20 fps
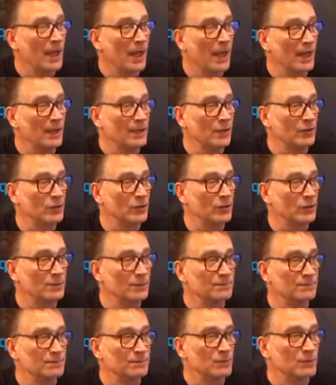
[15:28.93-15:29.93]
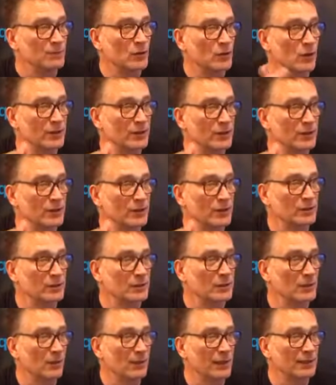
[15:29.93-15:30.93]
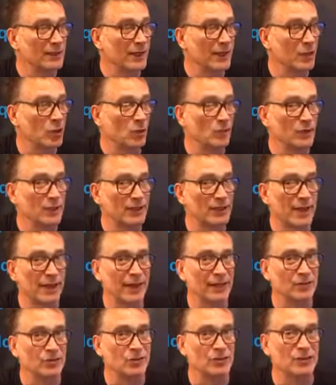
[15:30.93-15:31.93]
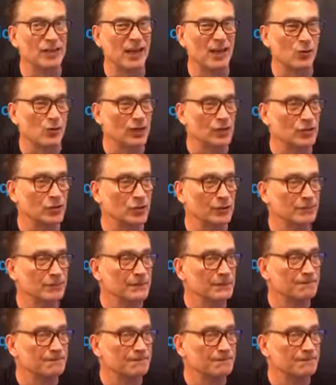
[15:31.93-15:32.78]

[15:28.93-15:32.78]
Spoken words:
Any other questions about that? Hopefully that answers that question.